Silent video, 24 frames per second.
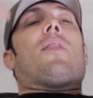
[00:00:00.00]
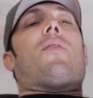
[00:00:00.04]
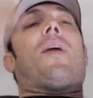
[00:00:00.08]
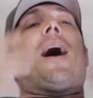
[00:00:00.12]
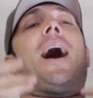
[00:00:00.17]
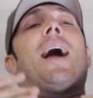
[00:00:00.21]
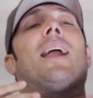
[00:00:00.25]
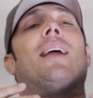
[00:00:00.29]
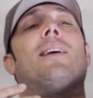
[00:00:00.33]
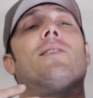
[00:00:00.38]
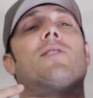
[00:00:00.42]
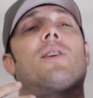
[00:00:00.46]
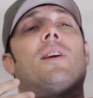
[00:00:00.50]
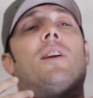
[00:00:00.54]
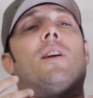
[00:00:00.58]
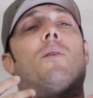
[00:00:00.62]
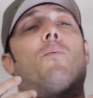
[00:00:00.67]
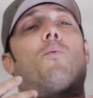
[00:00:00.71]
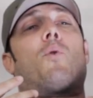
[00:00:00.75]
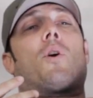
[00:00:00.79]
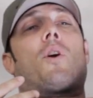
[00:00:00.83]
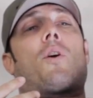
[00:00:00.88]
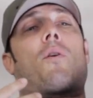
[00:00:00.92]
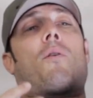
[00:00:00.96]
that is
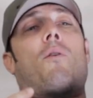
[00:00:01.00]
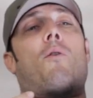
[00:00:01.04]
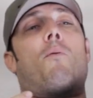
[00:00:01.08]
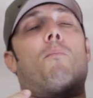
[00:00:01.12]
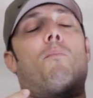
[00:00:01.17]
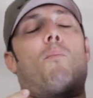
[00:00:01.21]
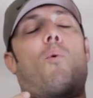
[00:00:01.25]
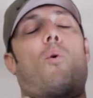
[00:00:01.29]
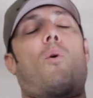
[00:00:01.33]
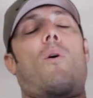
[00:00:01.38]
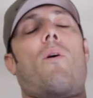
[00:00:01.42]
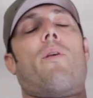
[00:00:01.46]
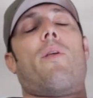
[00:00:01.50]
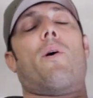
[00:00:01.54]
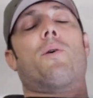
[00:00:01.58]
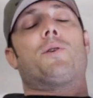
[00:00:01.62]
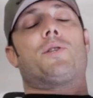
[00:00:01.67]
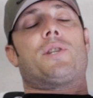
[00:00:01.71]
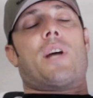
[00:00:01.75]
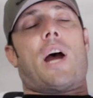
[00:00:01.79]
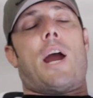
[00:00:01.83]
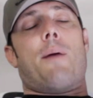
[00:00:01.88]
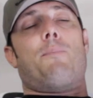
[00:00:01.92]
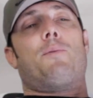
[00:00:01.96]
going to recruit more of
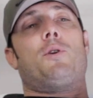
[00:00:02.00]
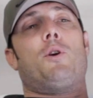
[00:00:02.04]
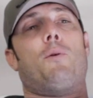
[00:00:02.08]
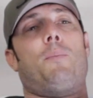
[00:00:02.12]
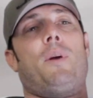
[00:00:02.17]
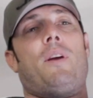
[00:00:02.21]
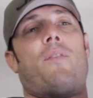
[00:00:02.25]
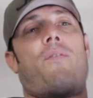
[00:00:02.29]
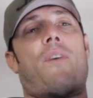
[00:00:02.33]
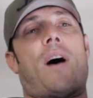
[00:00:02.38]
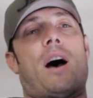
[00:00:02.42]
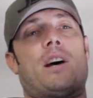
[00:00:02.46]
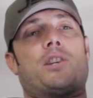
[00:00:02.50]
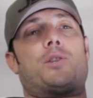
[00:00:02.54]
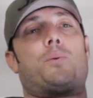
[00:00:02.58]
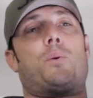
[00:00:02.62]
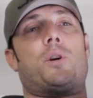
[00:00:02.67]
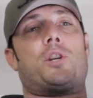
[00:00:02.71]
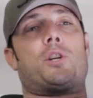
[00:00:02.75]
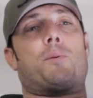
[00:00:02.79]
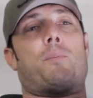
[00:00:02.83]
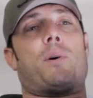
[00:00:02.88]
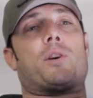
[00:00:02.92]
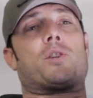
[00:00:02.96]
those type 2B fast
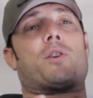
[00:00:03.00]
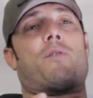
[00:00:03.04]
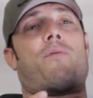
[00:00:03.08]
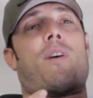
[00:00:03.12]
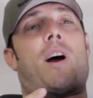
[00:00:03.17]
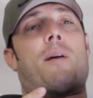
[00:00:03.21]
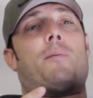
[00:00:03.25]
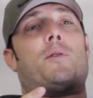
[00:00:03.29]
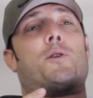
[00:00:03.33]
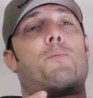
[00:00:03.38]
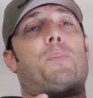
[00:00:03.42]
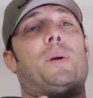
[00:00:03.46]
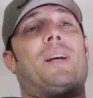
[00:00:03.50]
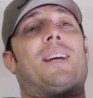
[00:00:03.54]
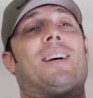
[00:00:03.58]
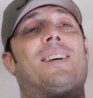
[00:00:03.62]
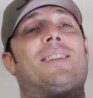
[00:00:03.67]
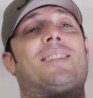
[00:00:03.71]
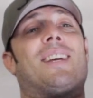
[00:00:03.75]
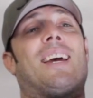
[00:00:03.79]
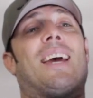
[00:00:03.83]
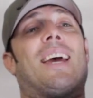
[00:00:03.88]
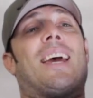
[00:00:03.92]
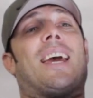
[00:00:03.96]
twitch muscle fibers,
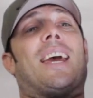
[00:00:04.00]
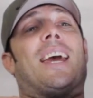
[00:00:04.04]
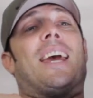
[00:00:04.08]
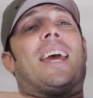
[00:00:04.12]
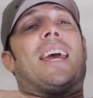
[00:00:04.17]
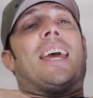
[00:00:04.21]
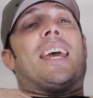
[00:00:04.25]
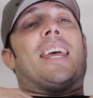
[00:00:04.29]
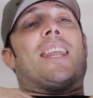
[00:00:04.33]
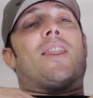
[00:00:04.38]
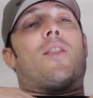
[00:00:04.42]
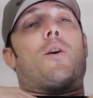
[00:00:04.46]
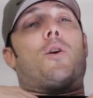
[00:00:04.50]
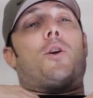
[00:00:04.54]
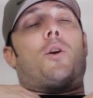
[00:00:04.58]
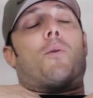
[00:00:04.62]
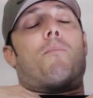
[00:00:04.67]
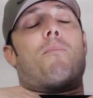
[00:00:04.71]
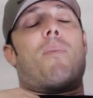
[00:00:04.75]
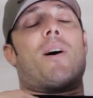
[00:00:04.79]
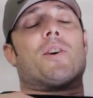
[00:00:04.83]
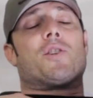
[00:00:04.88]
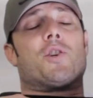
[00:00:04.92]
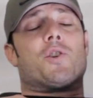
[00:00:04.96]
because
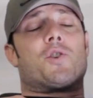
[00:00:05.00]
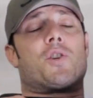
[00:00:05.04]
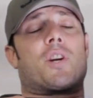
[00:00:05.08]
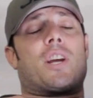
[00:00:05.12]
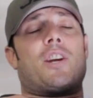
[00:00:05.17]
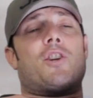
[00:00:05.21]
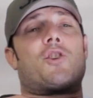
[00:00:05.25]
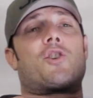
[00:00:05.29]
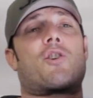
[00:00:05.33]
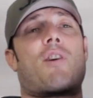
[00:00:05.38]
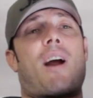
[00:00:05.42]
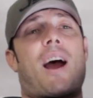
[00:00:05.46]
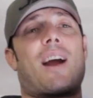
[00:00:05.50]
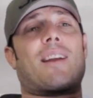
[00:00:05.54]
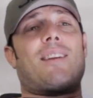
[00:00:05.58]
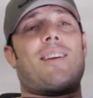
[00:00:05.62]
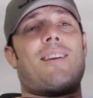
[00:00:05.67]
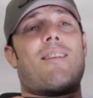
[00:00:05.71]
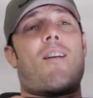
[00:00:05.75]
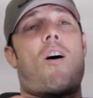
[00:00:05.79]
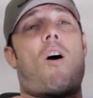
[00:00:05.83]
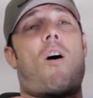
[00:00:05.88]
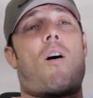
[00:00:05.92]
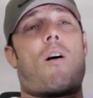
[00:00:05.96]
your muscles are
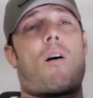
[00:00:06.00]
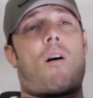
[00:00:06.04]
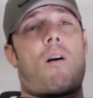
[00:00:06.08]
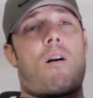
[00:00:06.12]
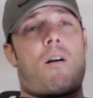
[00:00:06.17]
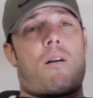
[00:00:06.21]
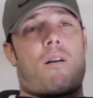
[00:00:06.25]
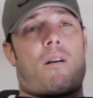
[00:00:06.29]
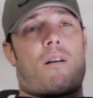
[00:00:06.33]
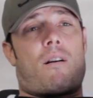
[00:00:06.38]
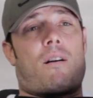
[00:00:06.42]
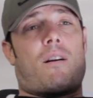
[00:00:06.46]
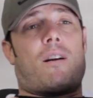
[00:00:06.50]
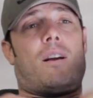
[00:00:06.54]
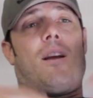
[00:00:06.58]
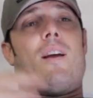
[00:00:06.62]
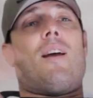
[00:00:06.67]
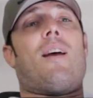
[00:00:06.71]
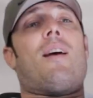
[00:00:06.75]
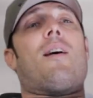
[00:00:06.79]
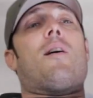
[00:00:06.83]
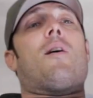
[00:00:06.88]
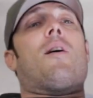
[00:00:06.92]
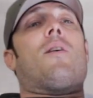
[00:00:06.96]
contracting harder.
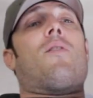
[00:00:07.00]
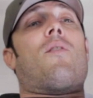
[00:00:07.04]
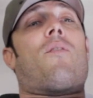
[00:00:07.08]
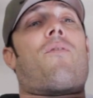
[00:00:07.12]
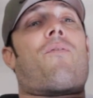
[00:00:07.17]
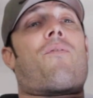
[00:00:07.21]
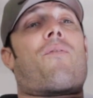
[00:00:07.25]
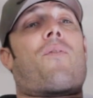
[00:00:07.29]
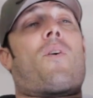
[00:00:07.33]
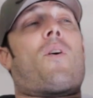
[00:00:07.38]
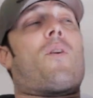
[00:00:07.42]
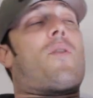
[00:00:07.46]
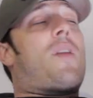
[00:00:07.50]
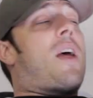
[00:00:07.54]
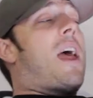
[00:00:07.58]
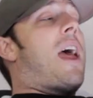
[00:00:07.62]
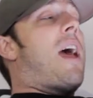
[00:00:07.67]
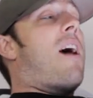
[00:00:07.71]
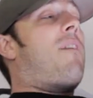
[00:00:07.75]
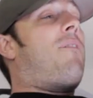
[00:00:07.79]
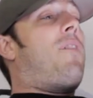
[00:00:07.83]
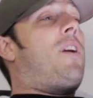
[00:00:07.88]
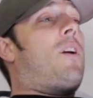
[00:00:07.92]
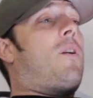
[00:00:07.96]
The
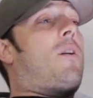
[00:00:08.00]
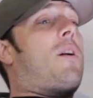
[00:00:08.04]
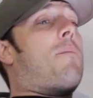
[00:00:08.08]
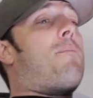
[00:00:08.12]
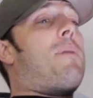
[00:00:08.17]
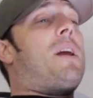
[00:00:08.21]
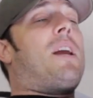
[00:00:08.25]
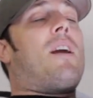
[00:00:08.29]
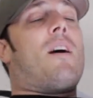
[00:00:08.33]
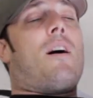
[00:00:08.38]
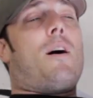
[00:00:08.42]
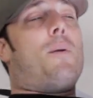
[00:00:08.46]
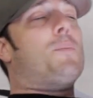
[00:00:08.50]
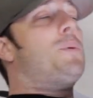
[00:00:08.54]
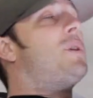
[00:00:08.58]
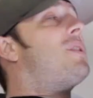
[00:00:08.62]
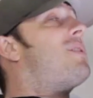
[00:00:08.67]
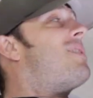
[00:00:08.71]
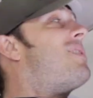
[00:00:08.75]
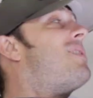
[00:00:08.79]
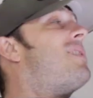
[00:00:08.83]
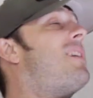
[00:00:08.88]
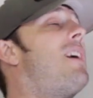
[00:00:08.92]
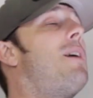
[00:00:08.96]
heavier it becomes.
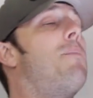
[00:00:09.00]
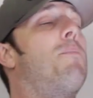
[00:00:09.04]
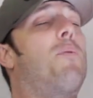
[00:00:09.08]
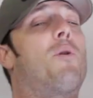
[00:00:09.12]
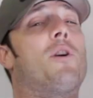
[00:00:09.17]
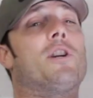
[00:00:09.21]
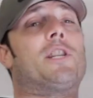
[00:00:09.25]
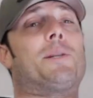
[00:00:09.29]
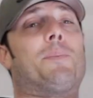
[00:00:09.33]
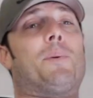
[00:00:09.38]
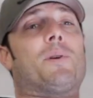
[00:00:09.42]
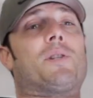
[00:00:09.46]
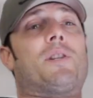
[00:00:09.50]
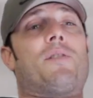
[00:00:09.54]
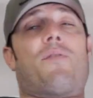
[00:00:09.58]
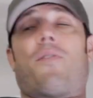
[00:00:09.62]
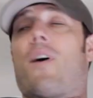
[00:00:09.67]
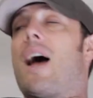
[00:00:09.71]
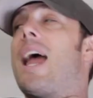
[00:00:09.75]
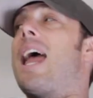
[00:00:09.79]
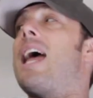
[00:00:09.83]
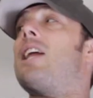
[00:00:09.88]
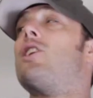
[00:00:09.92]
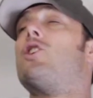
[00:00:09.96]
It's the same principles
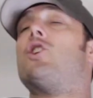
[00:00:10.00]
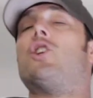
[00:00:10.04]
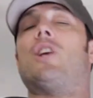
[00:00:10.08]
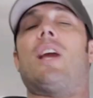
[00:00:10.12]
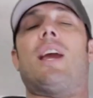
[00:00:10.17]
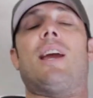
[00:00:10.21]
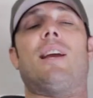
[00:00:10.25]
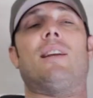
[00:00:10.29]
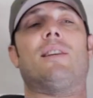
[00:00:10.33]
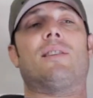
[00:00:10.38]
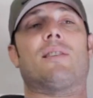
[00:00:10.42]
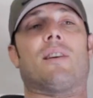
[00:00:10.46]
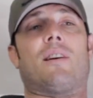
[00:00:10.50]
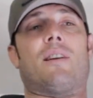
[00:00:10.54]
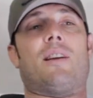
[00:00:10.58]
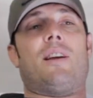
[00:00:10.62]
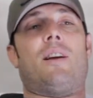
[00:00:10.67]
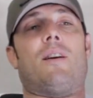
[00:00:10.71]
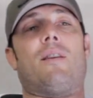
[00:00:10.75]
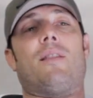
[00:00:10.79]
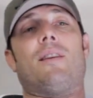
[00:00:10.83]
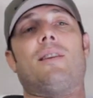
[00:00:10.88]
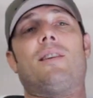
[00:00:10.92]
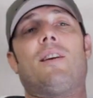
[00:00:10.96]
if I had chains on
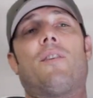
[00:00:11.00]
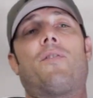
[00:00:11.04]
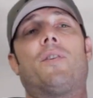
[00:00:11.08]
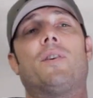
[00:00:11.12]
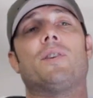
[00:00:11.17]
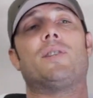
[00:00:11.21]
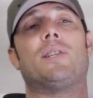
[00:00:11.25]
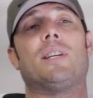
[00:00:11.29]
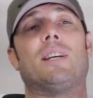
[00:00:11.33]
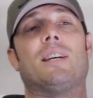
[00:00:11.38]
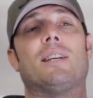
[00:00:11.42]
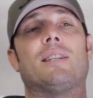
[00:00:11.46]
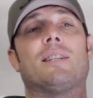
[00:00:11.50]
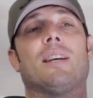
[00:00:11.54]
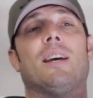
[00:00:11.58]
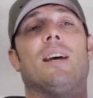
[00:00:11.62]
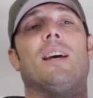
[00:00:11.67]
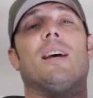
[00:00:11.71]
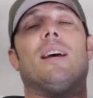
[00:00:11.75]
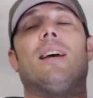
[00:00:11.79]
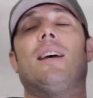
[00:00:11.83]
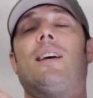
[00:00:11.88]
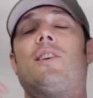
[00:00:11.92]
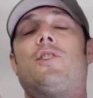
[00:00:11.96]
here. The difference is
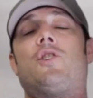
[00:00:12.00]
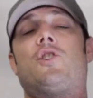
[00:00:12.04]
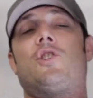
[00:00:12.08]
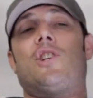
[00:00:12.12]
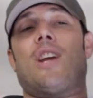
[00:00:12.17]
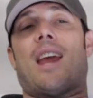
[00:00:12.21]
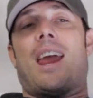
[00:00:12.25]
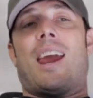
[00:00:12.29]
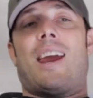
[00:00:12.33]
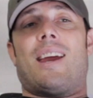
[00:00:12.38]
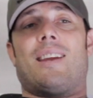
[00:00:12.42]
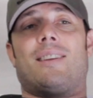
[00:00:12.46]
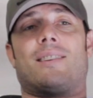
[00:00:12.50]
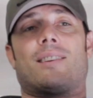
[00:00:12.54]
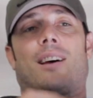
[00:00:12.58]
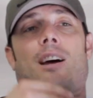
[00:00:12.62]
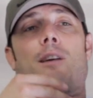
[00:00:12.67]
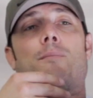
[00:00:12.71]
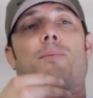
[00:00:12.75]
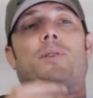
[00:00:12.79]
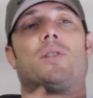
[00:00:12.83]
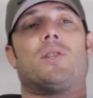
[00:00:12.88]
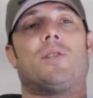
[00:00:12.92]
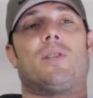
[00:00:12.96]
chains,
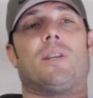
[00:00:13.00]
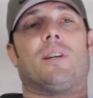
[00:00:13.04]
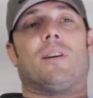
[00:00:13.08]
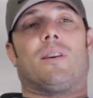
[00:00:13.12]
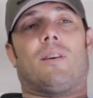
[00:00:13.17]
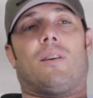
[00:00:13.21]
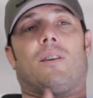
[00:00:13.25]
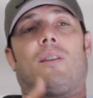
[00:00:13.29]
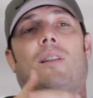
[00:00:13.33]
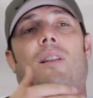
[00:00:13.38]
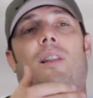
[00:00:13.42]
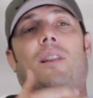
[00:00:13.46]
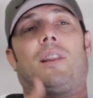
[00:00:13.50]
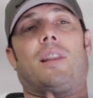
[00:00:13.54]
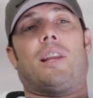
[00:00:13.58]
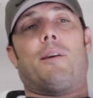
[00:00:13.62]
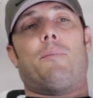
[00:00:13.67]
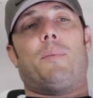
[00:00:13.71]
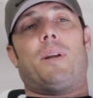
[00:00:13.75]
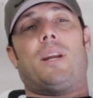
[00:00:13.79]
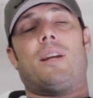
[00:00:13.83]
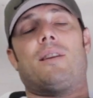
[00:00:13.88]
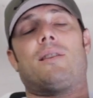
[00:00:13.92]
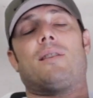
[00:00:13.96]
I'm still
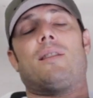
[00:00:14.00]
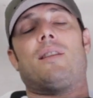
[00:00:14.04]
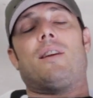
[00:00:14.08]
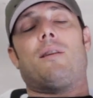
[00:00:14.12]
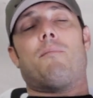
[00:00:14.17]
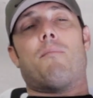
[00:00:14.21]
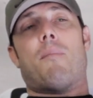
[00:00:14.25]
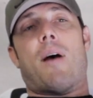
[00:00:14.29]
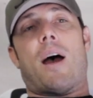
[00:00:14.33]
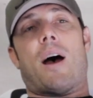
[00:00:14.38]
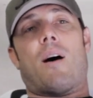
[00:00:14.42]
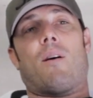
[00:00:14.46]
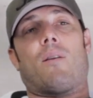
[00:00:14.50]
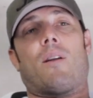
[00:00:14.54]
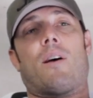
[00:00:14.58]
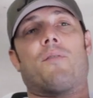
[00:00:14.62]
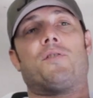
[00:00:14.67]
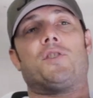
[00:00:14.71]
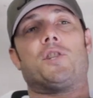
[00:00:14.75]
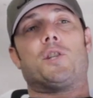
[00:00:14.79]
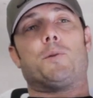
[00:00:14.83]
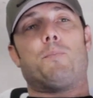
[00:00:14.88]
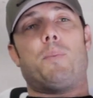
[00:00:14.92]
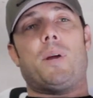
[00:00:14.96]
limited to the amount
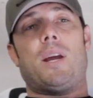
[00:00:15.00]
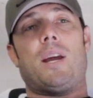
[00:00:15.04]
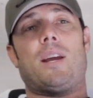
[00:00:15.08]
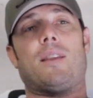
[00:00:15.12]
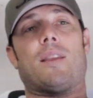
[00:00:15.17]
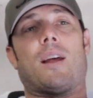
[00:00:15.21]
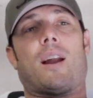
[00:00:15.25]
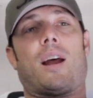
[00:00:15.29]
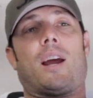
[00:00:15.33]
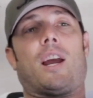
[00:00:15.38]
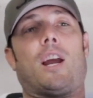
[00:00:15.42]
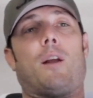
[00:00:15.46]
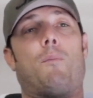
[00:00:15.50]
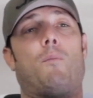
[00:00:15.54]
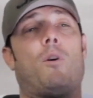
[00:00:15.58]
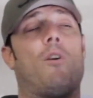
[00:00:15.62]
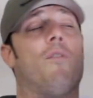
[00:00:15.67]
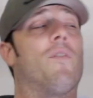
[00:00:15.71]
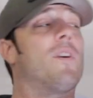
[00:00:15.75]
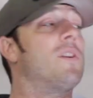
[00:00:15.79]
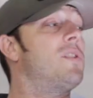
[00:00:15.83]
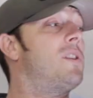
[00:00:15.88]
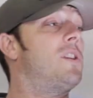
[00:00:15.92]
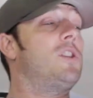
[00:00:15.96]
of speed that I can
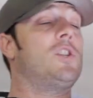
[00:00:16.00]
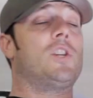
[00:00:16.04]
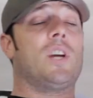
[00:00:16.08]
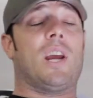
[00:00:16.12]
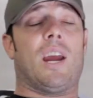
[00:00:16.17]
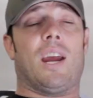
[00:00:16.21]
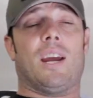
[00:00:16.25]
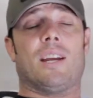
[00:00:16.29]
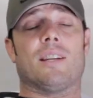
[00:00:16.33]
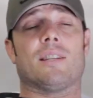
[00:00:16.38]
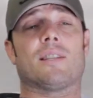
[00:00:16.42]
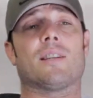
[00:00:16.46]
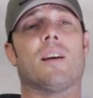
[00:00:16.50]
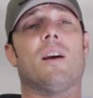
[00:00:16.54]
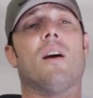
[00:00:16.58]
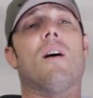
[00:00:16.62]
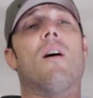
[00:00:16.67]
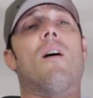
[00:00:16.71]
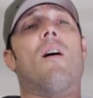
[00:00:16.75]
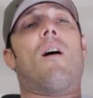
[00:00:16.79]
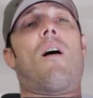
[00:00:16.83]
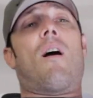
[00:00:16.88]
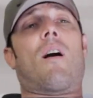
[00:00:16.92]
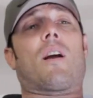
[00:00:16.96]
move, because the chains
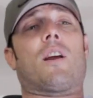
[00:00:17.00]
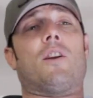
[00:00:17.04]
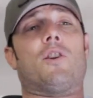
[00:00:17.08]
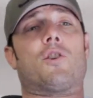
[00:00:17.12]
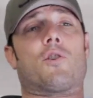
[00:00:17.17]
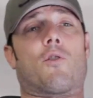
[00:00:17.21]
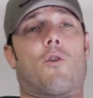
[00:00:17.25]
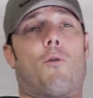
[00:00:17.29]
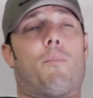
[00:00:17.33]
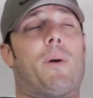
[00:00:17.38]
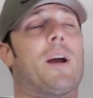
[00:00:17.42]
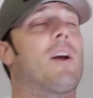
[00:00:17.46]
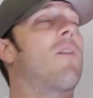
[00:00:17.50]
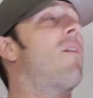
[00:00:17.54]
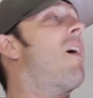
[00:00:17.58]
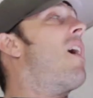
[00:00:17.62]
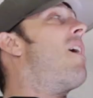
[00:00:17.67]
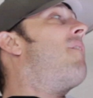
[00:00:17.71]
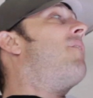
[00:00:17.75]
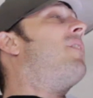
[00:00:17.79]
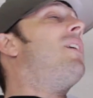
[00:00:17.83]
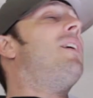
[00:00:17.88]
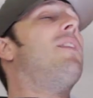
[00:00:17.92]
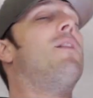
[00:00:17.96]
are controlled by
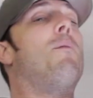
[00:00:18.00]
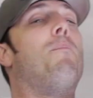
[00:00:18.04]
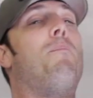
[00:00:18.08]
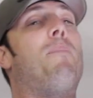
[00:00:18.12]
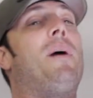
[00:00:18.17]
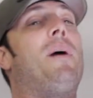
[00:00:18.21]
gravity. The